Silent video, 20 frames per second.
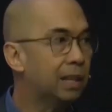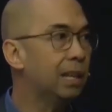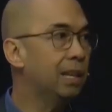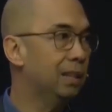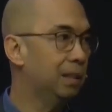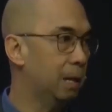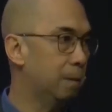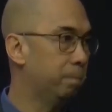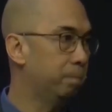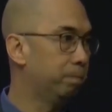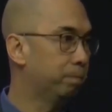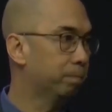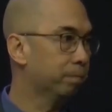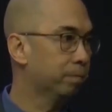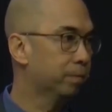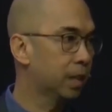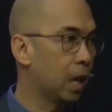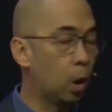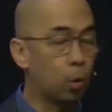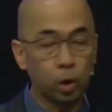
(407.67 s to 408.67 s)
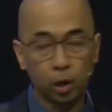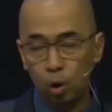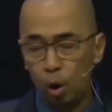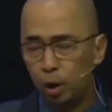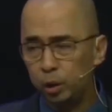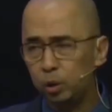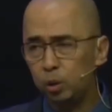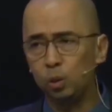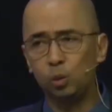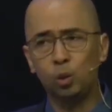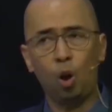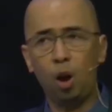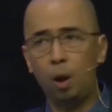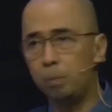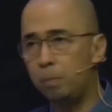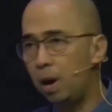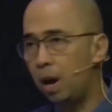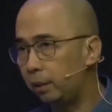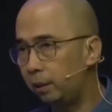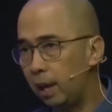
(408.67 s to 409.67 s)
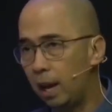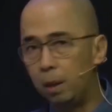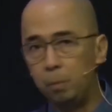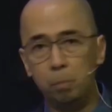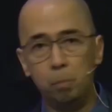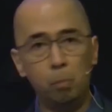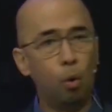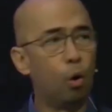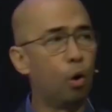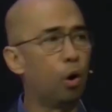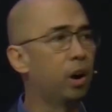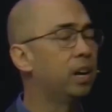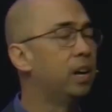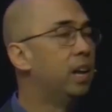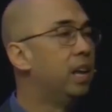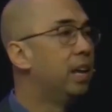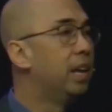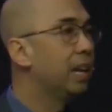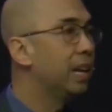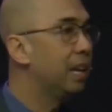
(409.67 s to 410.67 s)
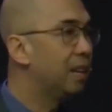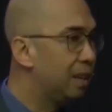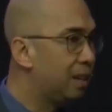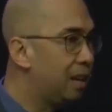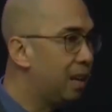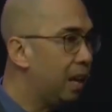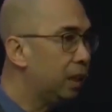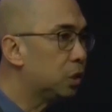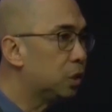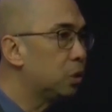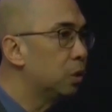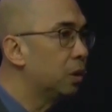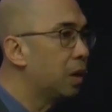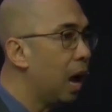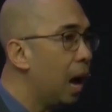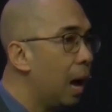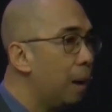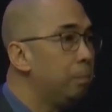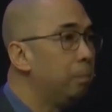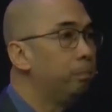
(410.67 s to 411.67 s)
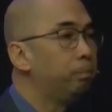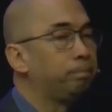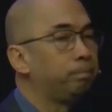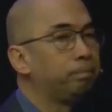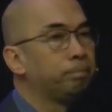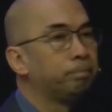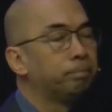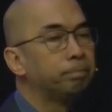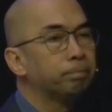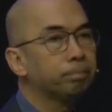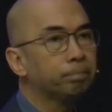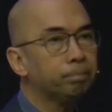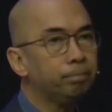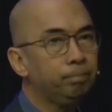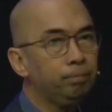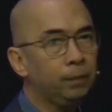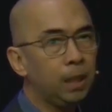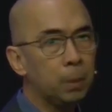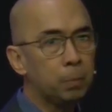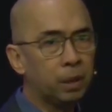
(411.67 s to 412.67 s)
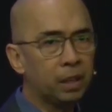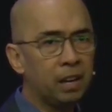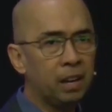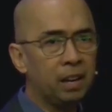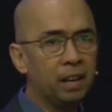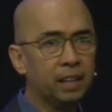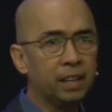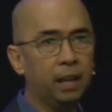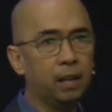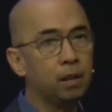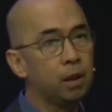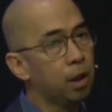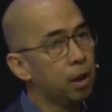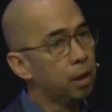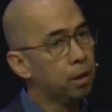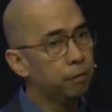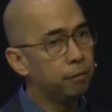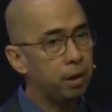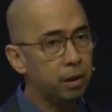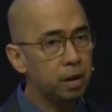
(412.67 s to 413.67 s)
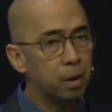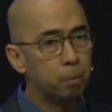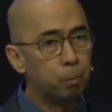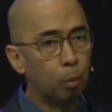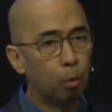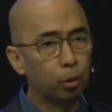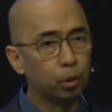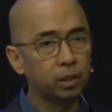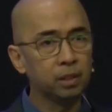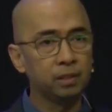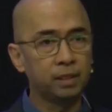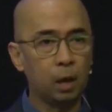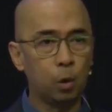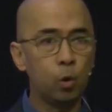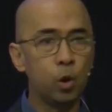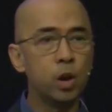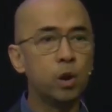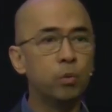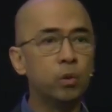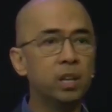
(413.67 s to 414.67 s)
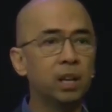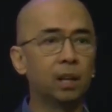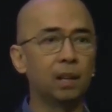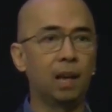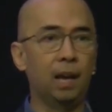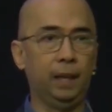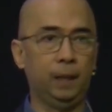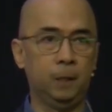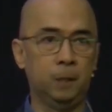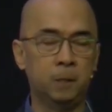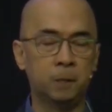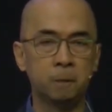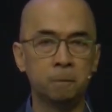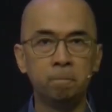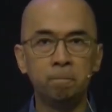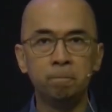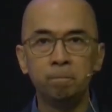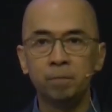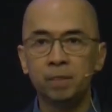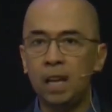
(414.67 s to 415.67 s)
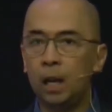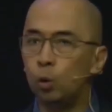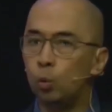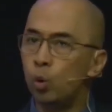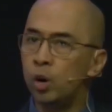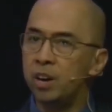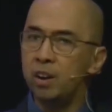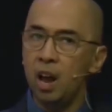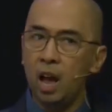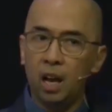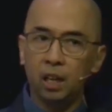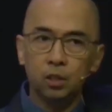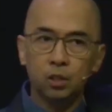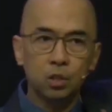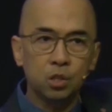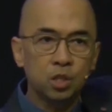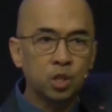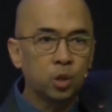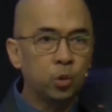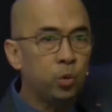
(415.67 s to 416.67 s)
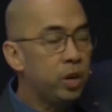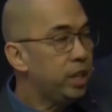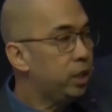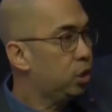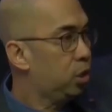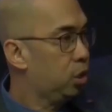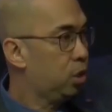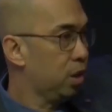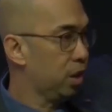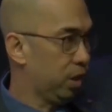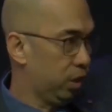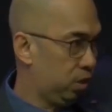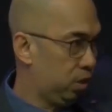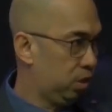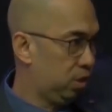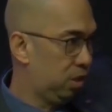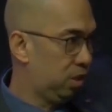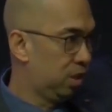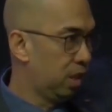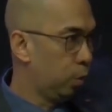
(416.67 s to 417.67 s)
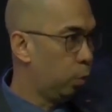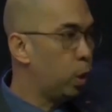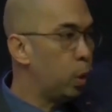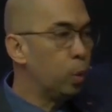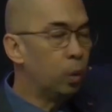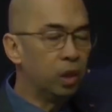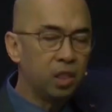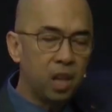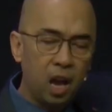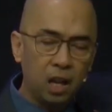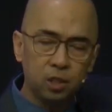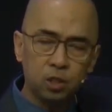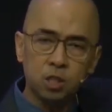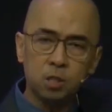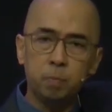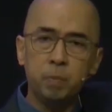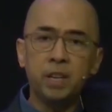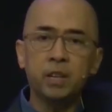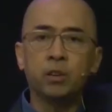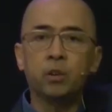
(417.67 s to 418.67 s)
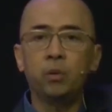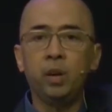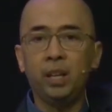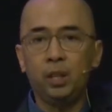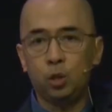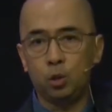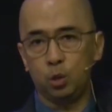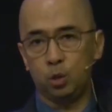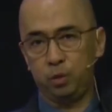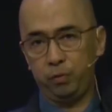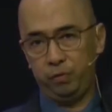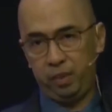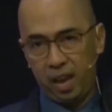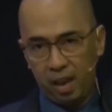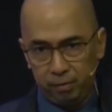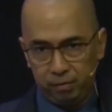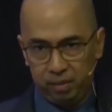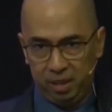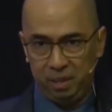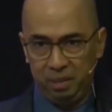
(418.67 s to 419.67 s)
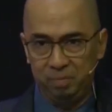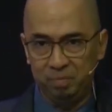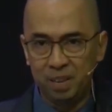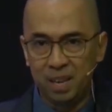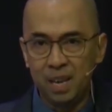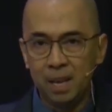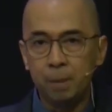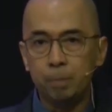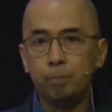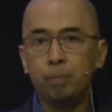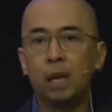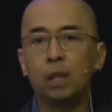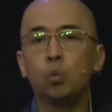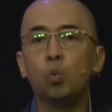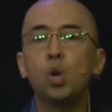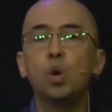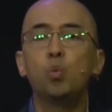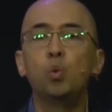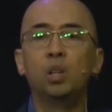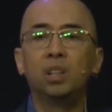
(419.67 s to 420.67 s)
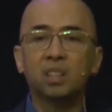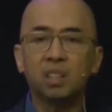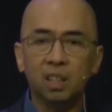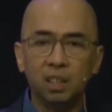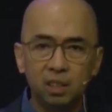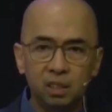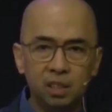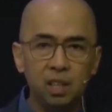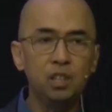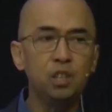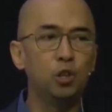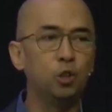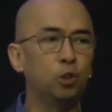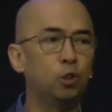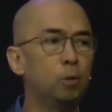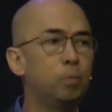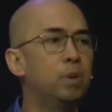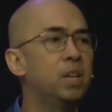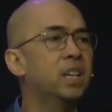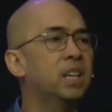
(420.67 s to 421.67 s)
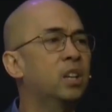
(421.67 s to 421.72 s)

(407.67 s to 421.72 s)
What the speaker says: kingdom. Now, we're going to talk about that more in the days to come. But then again, very important that we realize that we're not just creatures. We will not just be creatures of heaven, but we will continue to be